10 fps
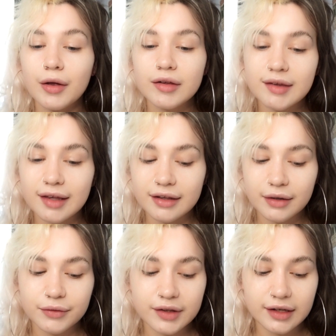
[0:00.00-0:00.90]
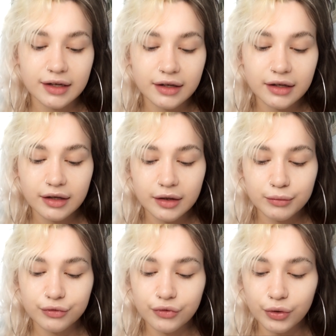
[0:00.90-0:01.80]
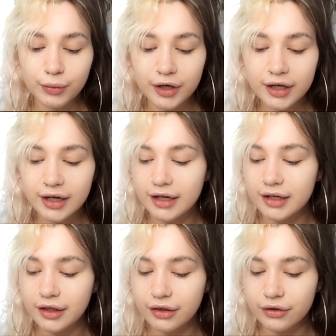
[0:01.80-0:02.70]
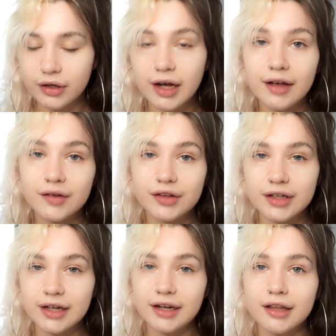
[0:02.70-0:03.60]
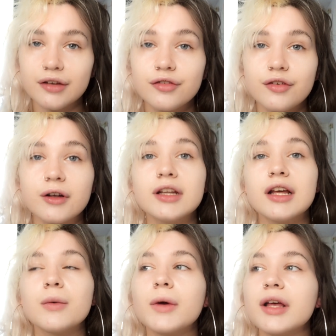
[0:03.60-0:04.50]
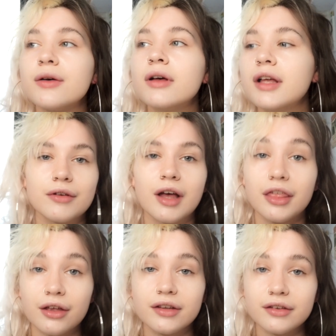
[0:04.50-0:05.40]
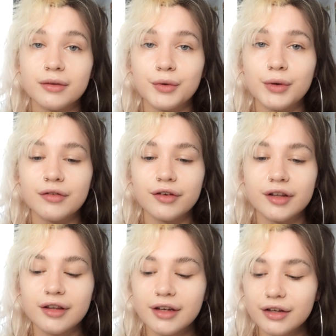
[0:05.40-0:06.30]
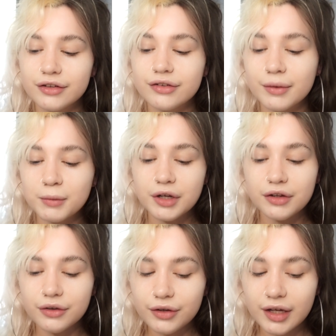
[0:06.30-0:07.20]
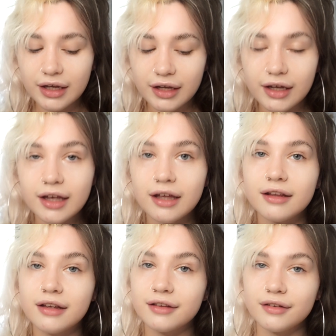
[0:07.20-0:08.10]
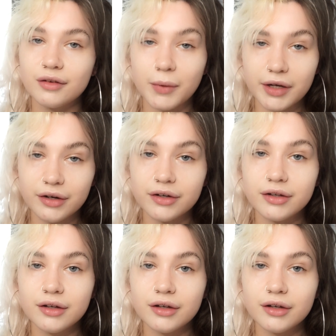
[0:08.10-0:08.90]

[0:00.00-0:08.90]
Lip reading: sitting down today before work and I thought I hadn't done anything fun in a while. I thought I'd do something quite fun, so I'm going to do a 80s inspired